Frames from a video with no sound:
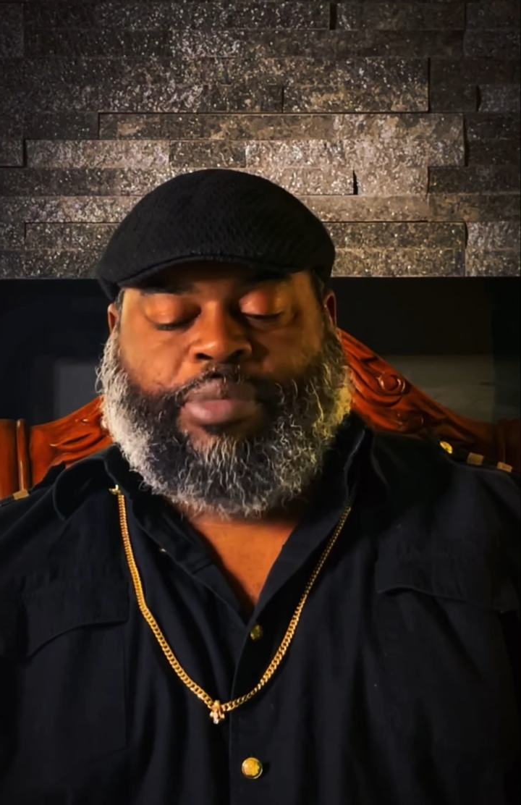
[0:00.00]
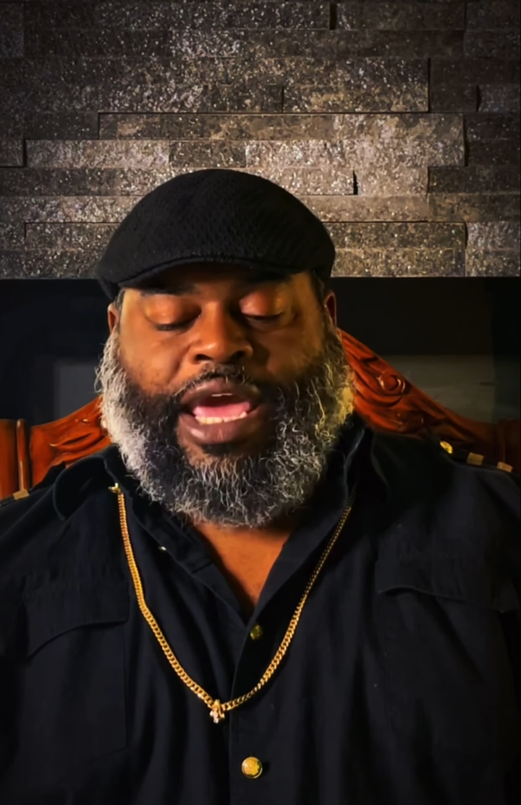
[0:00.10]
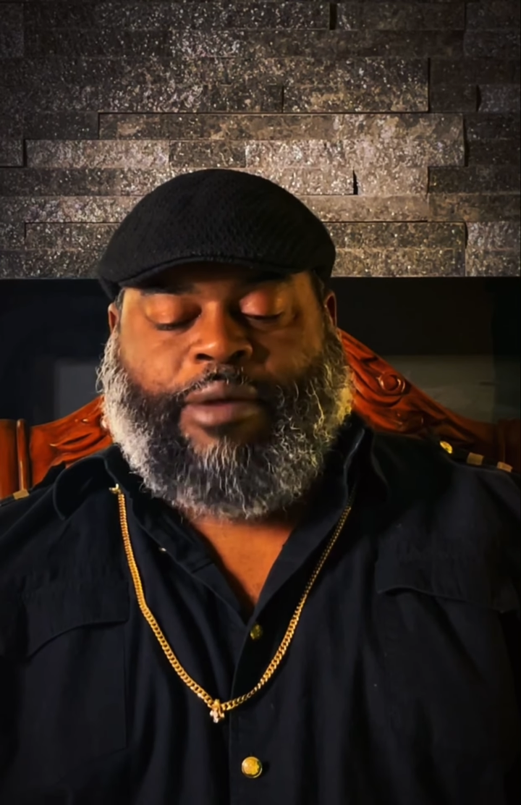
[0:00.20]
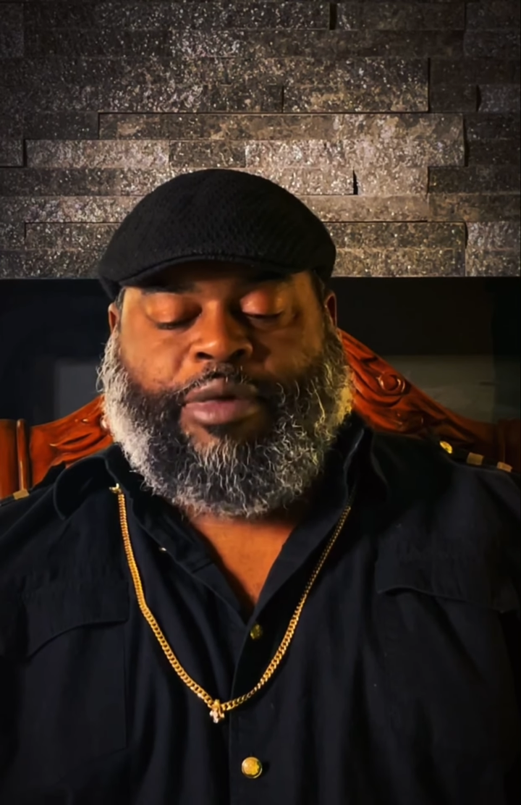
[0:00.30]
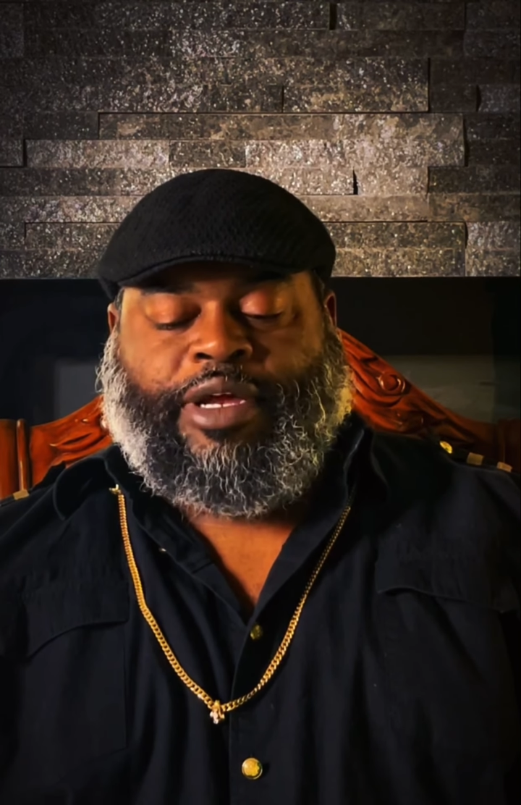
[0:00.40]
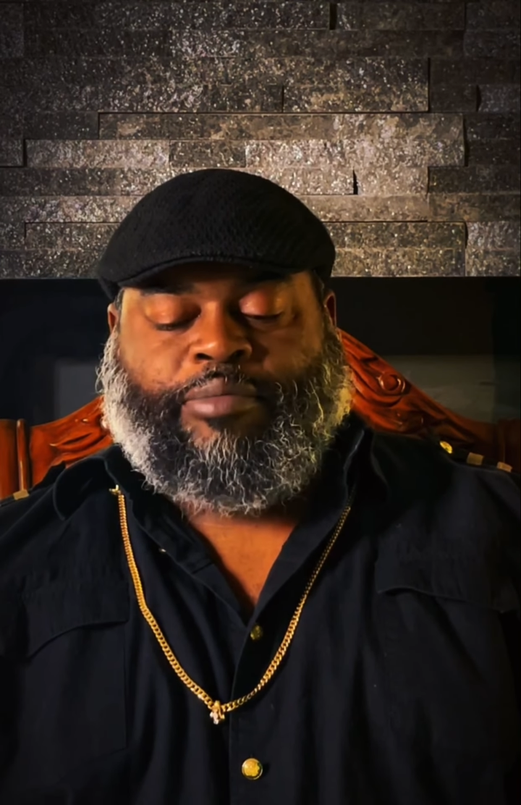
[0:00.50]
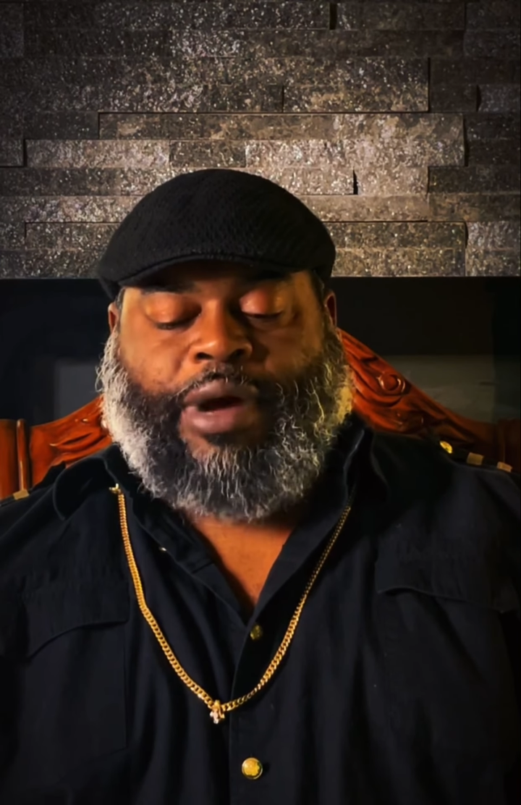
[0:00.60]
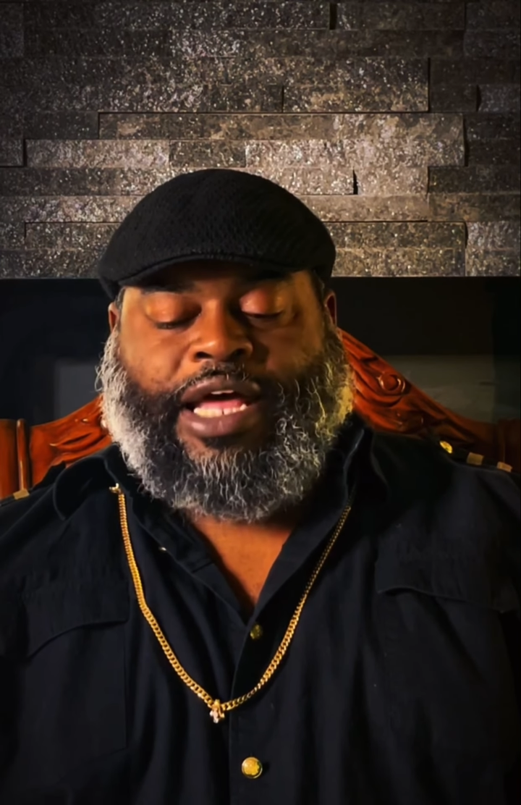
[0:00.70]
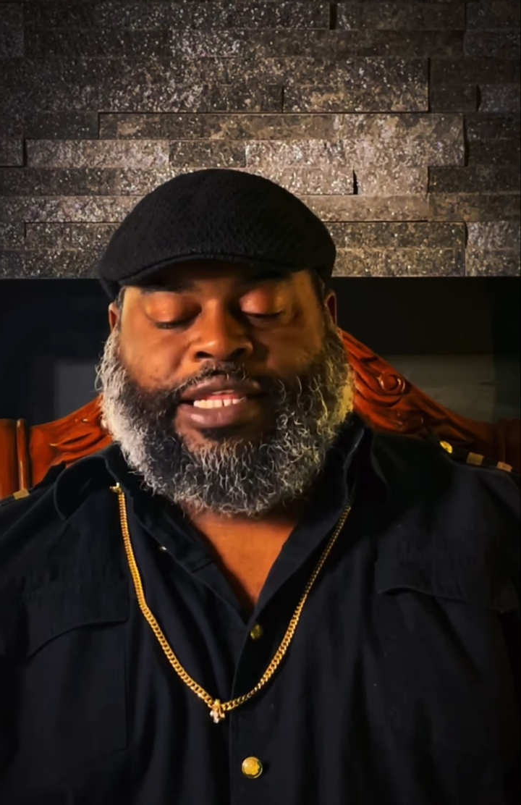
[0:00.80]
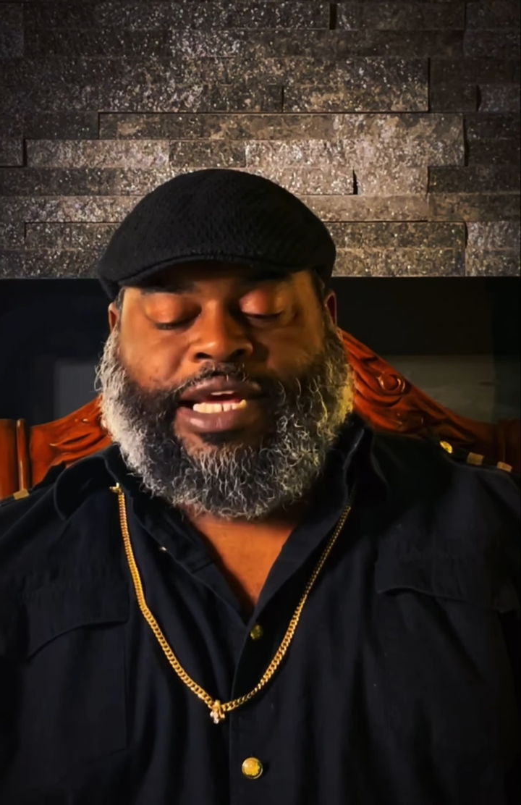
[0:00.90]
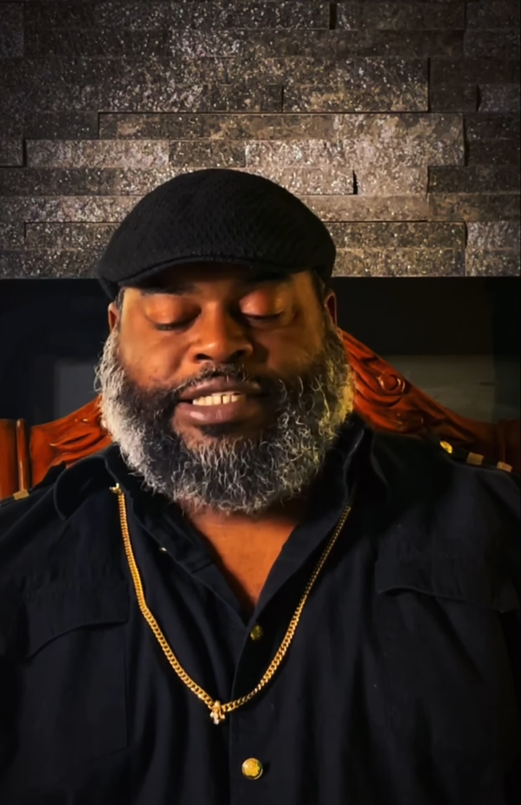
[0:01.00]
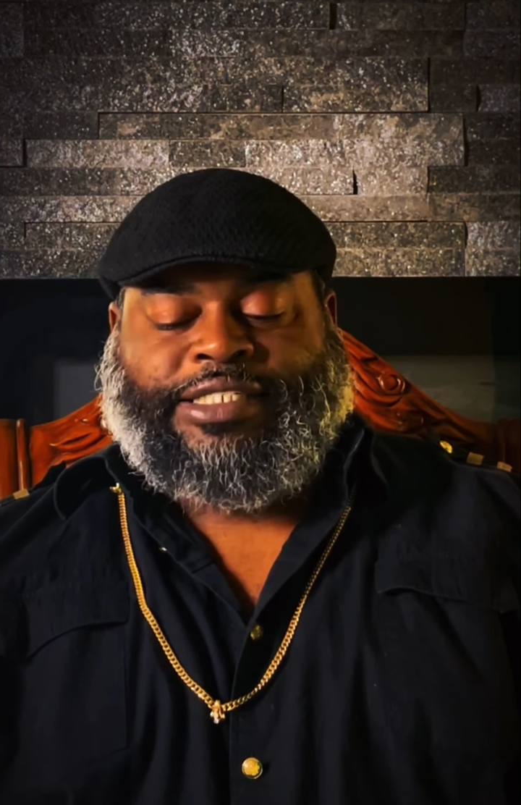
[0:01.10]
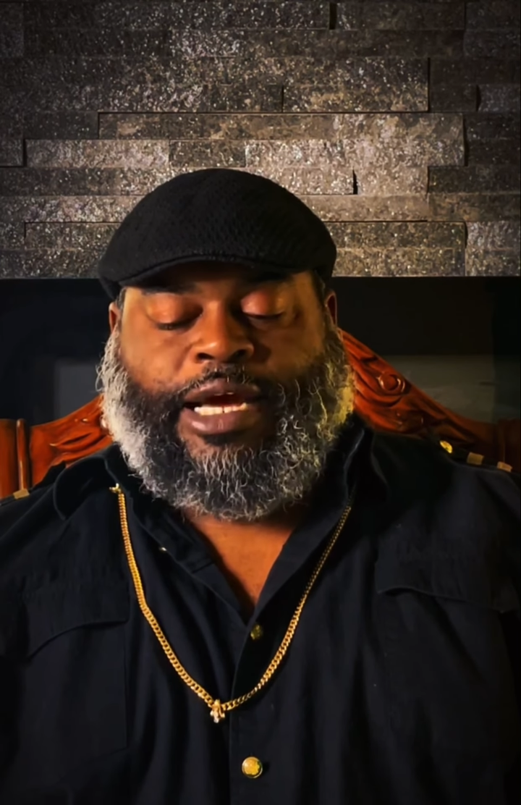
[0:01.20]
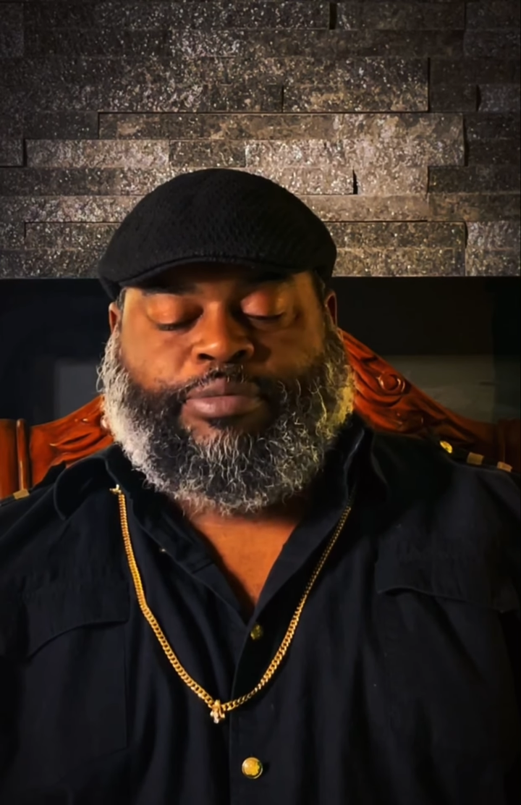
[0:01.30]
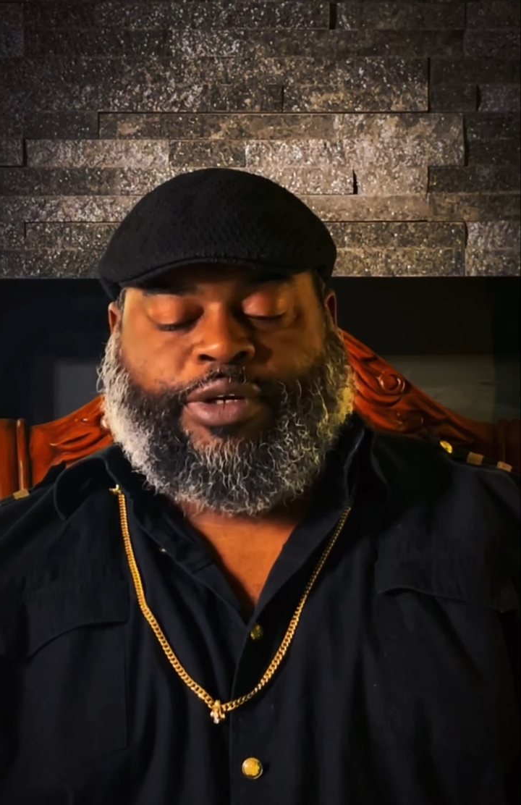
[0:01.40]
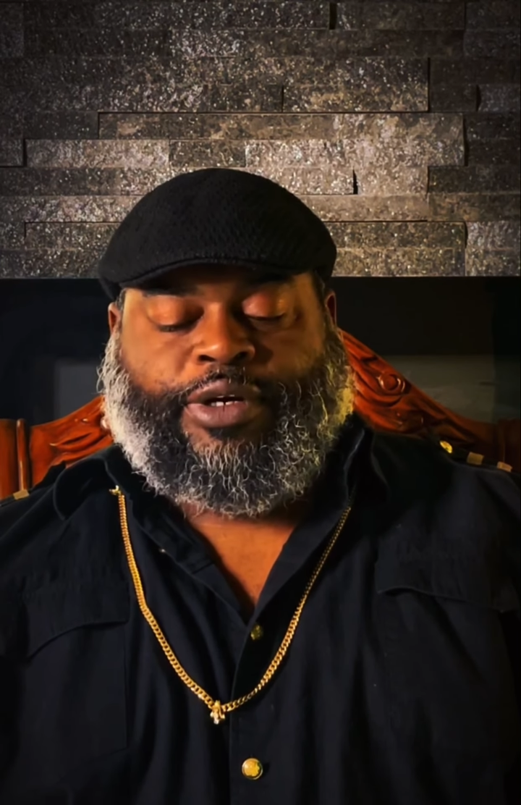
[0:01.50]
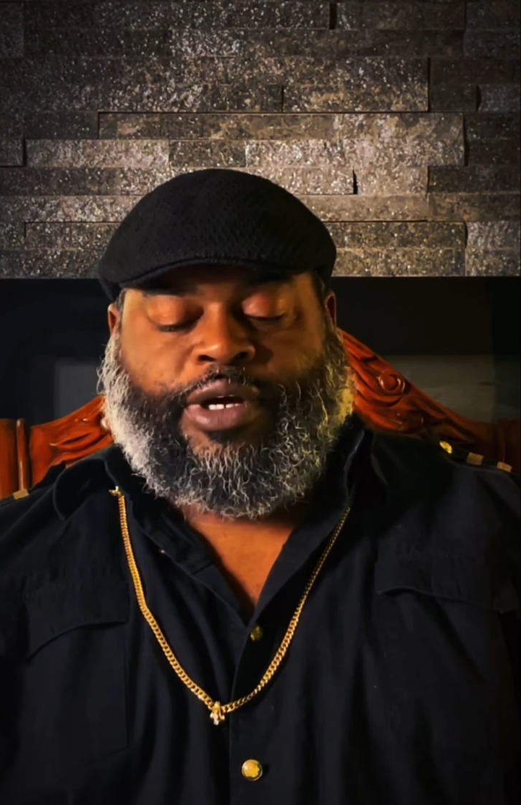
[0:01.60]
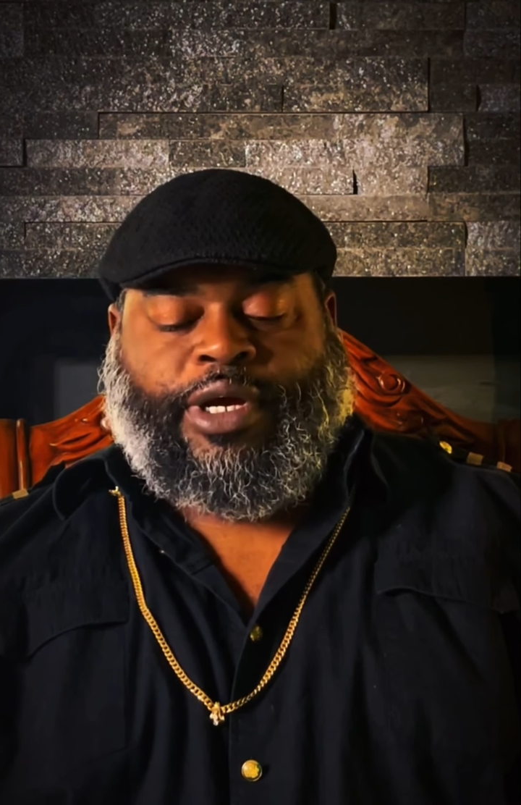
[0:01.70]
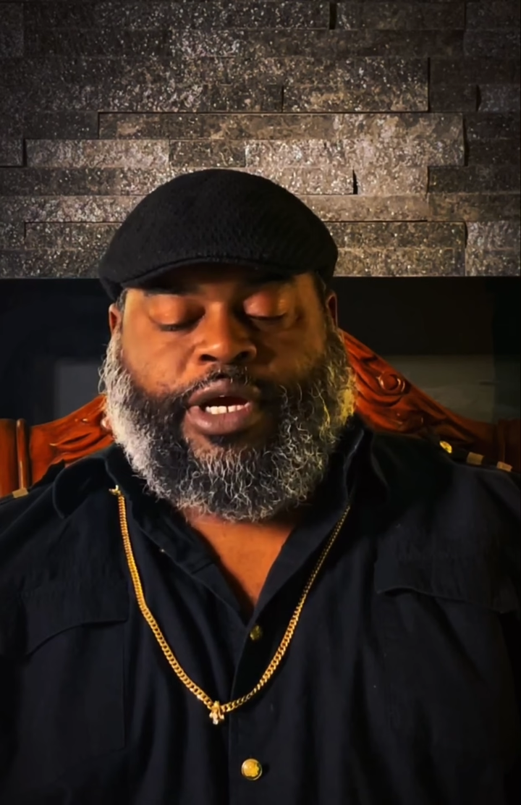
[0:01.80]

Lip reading: payment by the acceptor